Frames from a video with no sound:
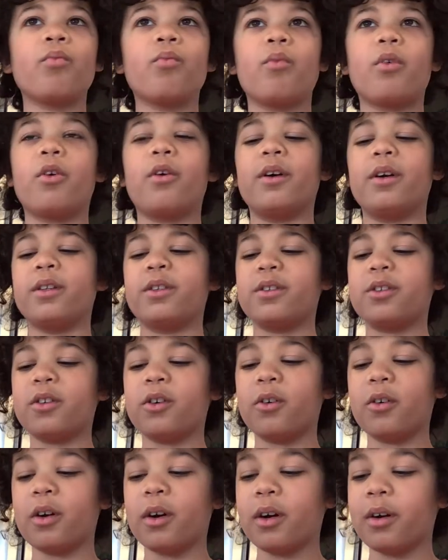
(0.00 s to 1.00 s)
Alright,
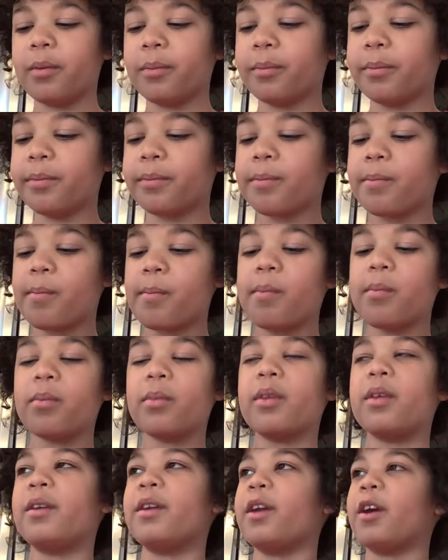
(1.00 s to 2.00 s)
so, um,
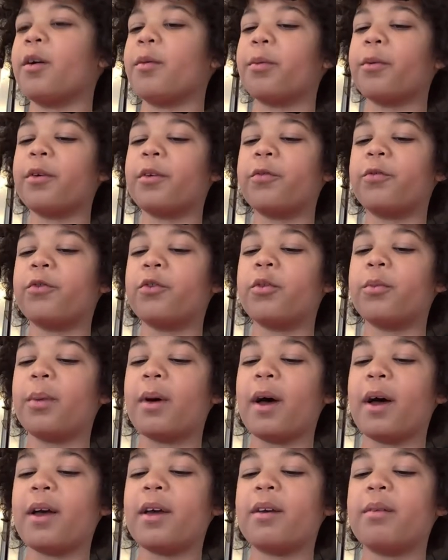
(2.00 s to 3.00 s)
an airplane flew
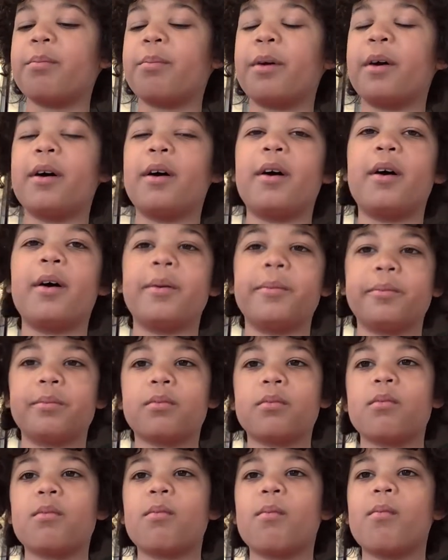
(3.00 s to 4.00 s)
by, but, um,
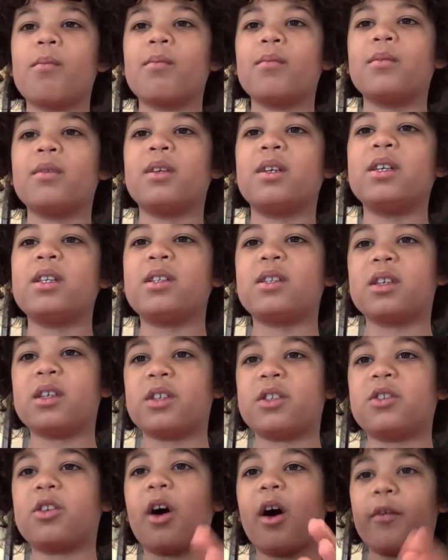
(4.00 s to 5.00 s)
it's a
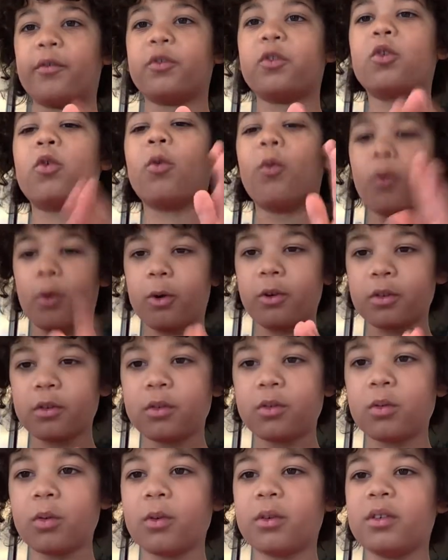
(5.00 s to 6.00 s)
soft corn
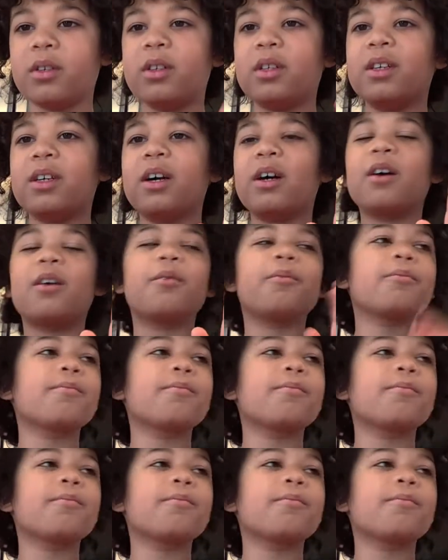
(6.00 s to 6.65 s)
tortilla